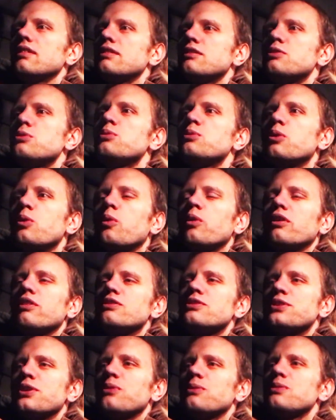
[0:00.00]
two
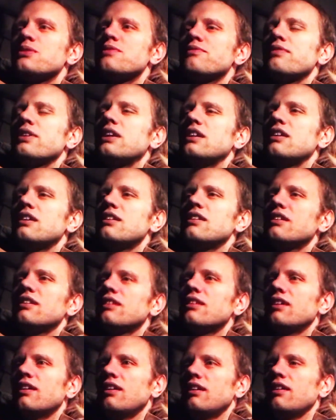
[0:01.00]
cornerstones of any
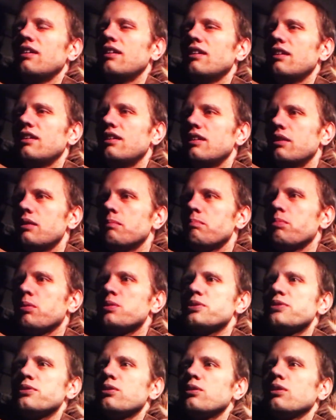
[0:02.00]

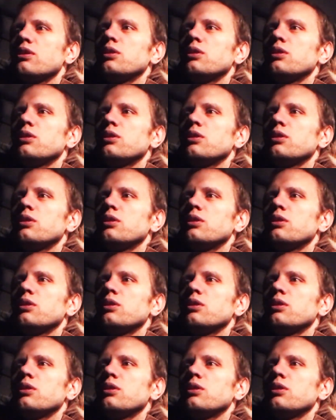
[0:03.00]
personal